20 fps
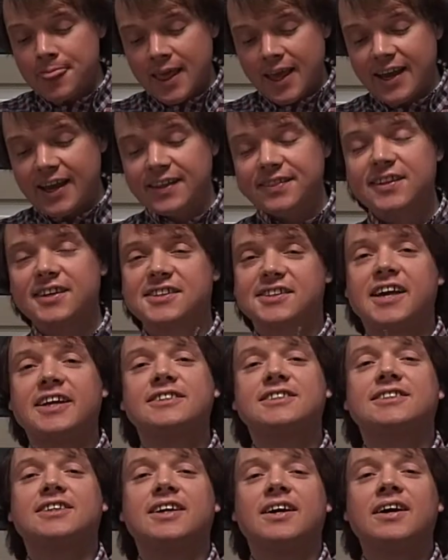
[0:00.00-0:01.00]
In the
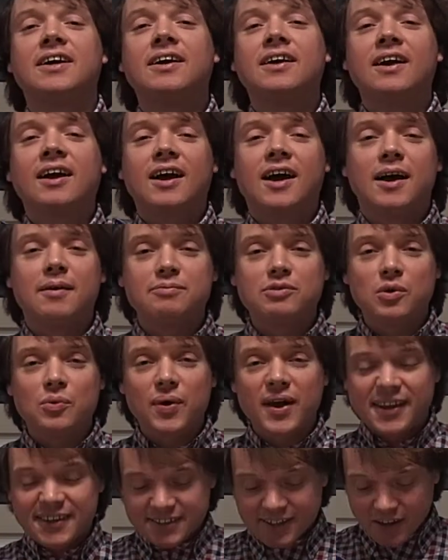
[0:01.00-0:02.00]
center, the
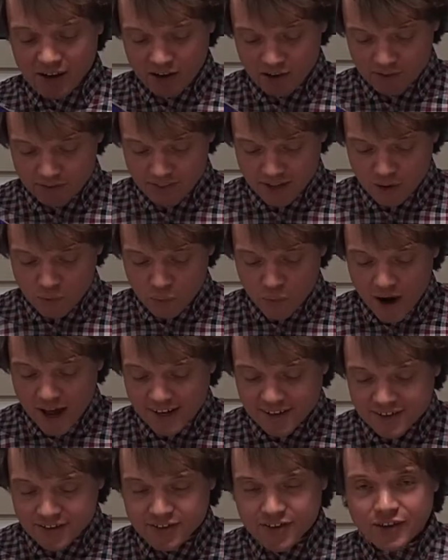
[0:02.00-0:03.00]
wings are then
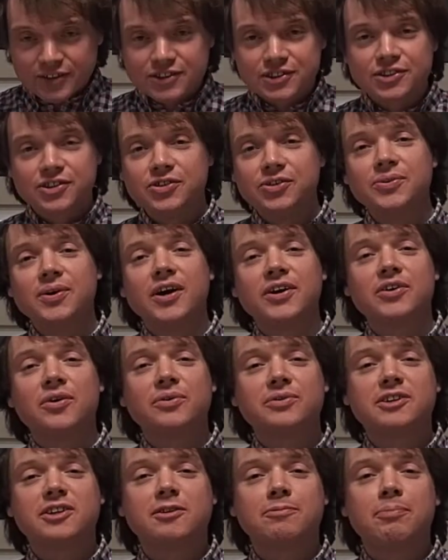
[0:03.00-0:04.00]
welded onto an
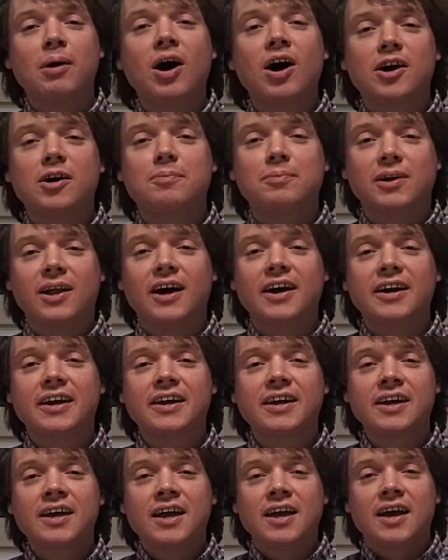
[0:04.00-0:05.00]
old spark plug
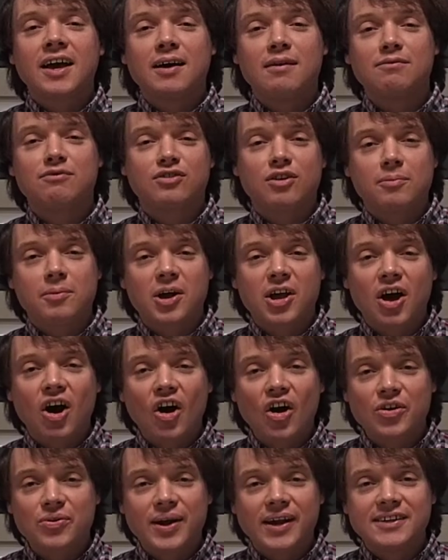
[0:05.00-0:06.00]
from a
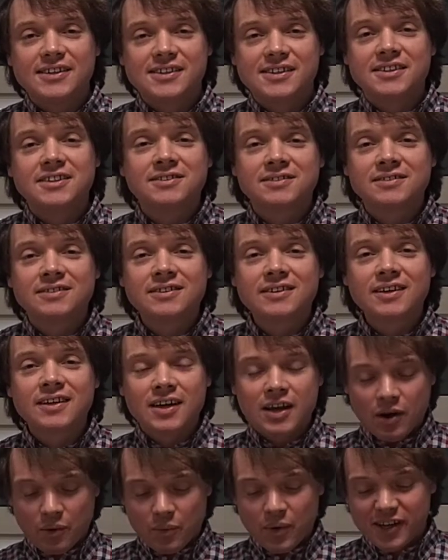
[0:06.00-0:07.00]
car engine,
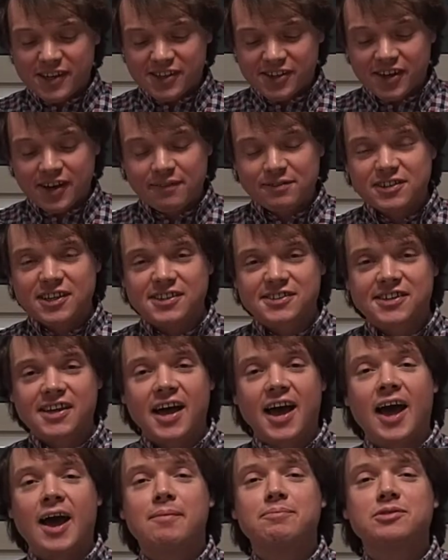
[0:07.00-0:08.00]
which serves as the
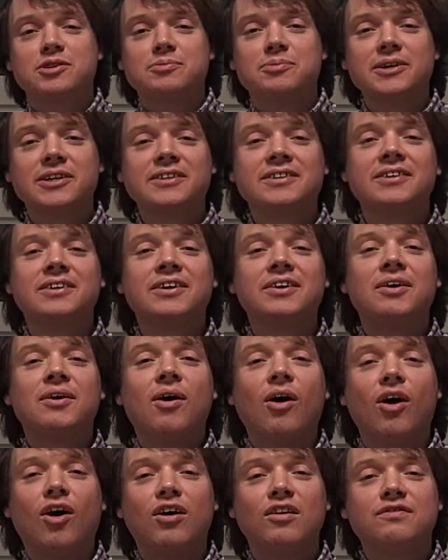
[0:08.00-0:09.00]
abdomen
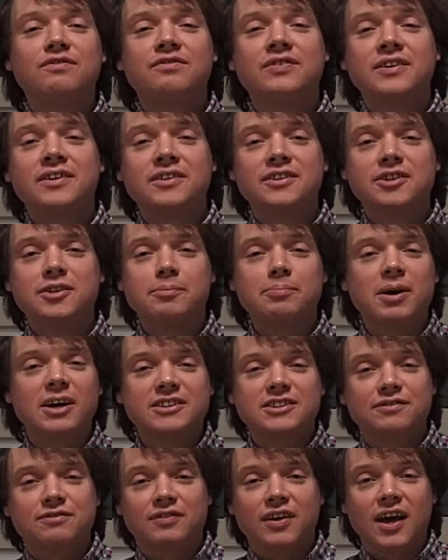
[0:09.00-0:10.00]
of the
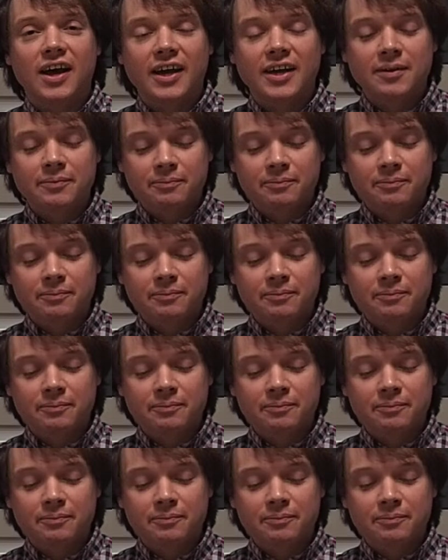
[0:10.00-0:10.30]
butterfly.